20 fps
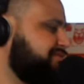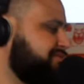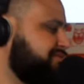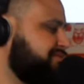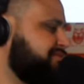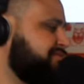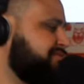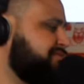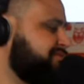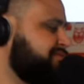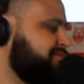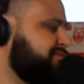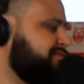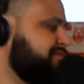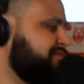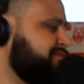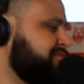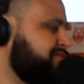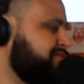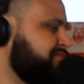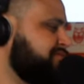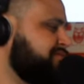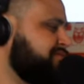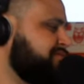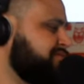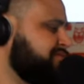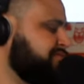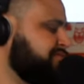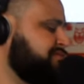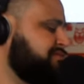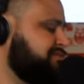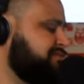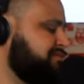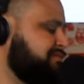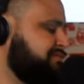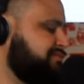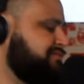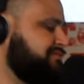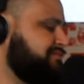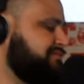
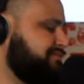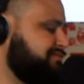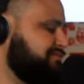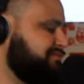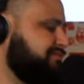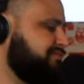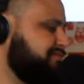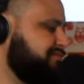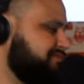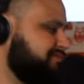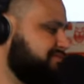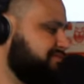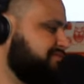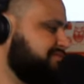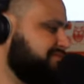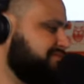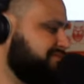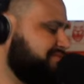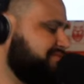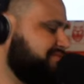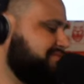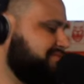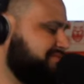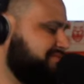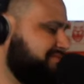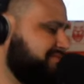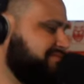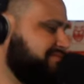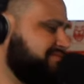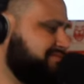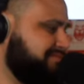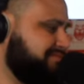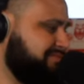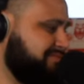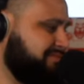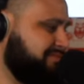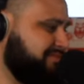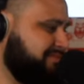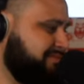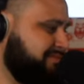
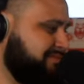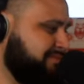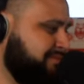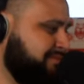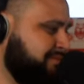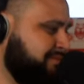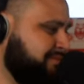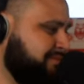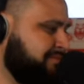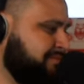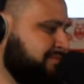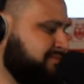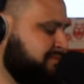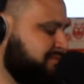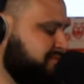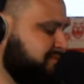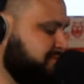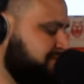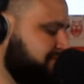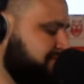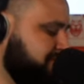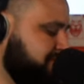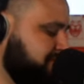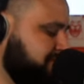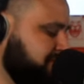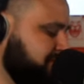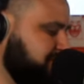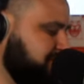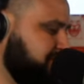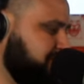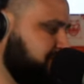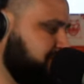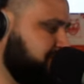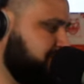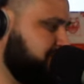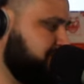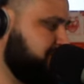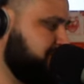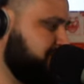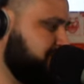
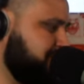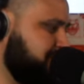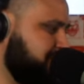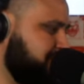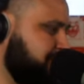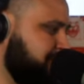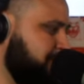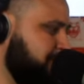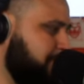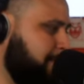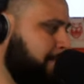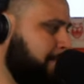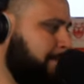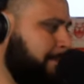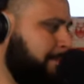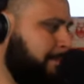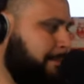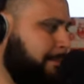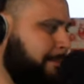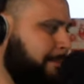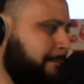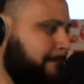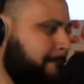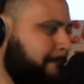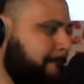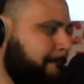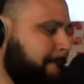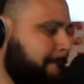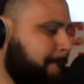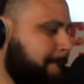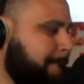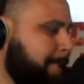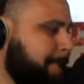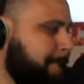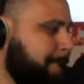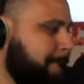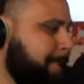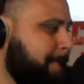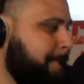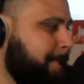The person shown says nothing.